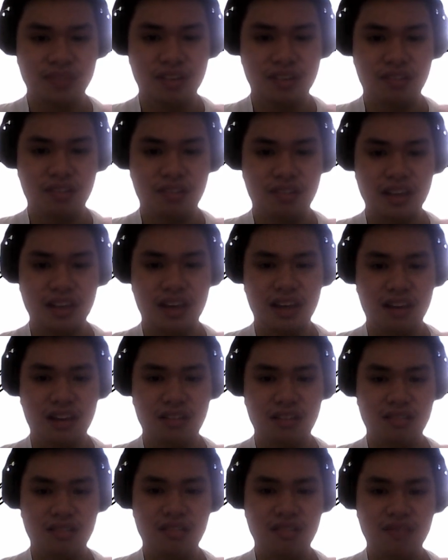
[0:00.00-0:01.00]
or it
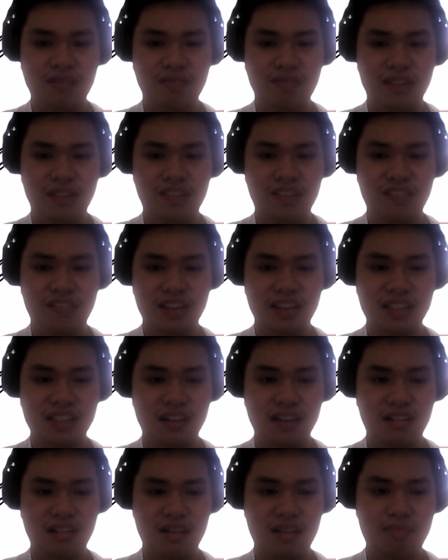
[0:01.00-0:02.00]
cannot group with
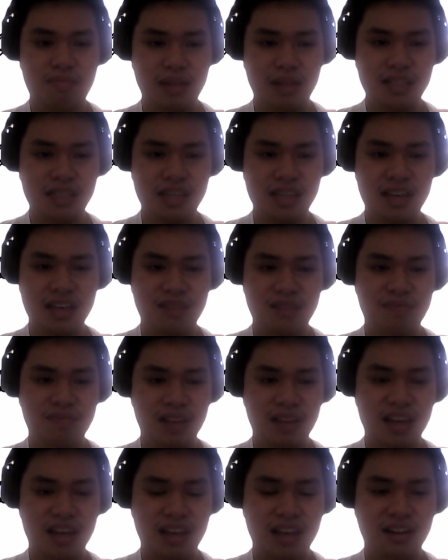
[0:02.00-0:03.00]
FastEthernet plus
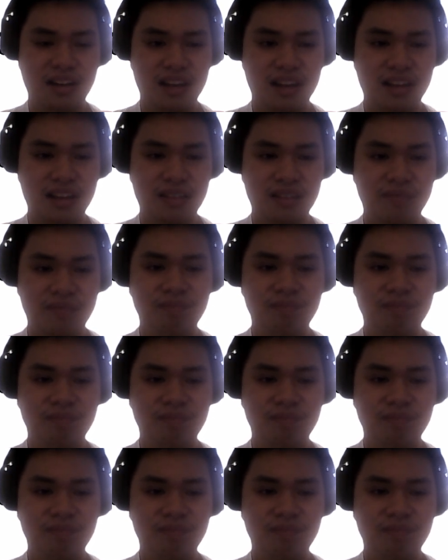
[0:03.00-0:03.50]
Gigabit Ethernet